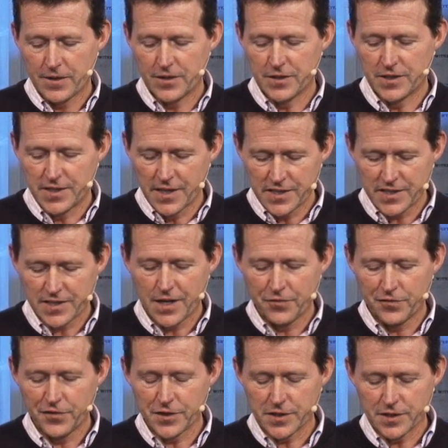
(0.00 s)
the
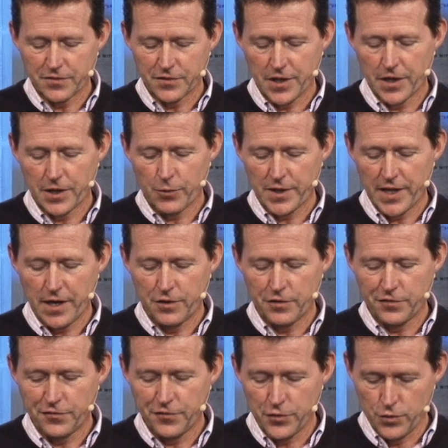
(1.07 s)
discomfort of going
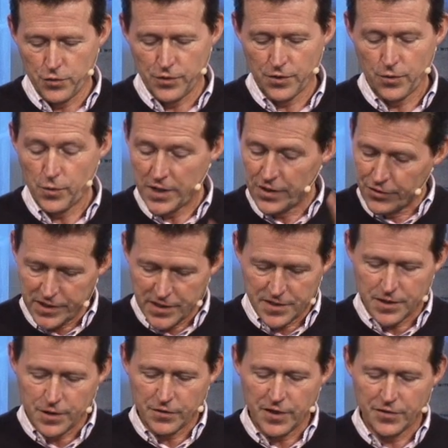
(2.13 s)
without food or whatever it is
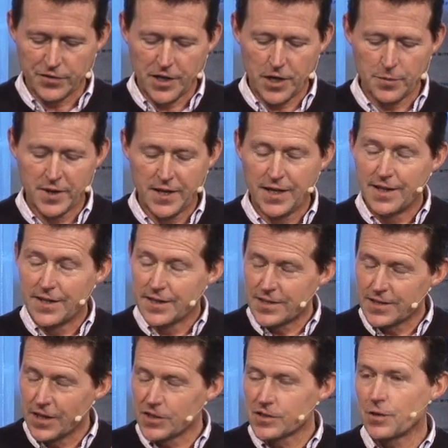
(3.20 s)
that you've given up,
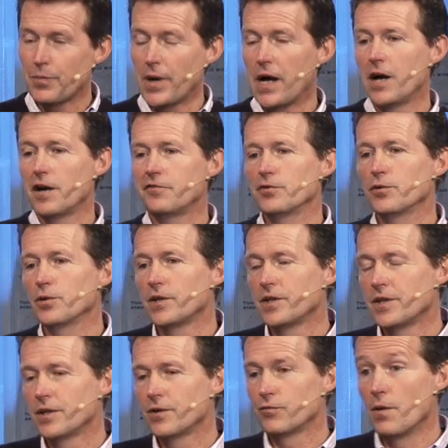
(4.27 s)
such a powerful
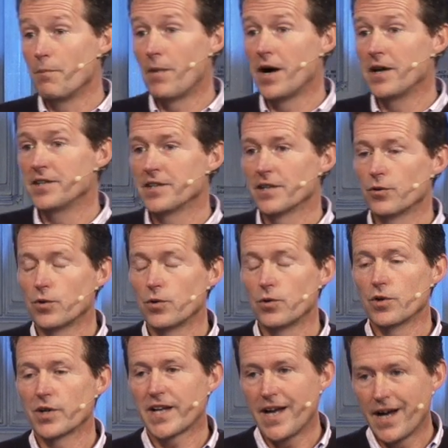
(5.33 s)
reminder
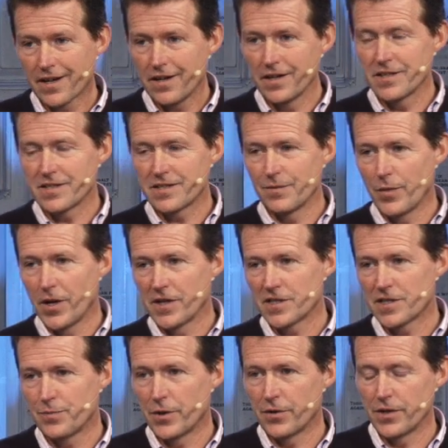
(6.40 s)
or a catalyst in my
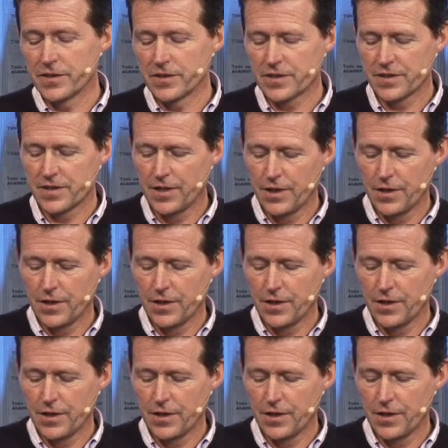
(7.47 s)
experience